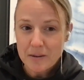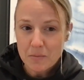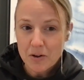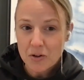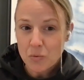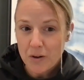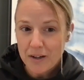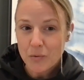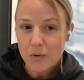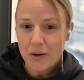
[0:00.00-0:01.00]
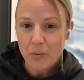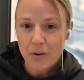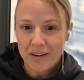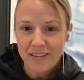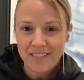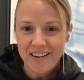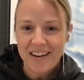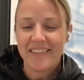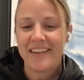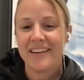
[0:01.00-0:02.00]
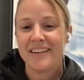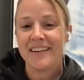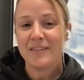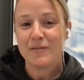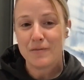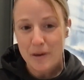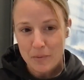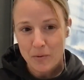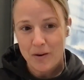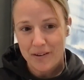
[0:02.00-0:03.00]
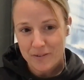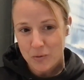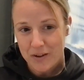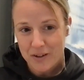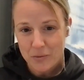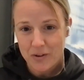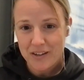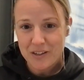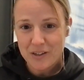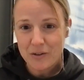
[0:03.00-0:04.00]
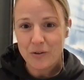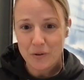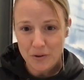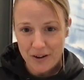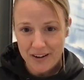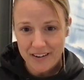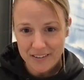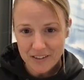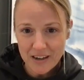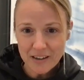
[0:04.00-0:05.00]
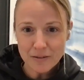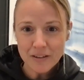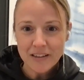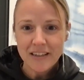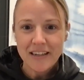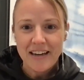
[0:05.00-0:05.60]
in December of 2021. And then in February of 2022, Ukraine kicked off.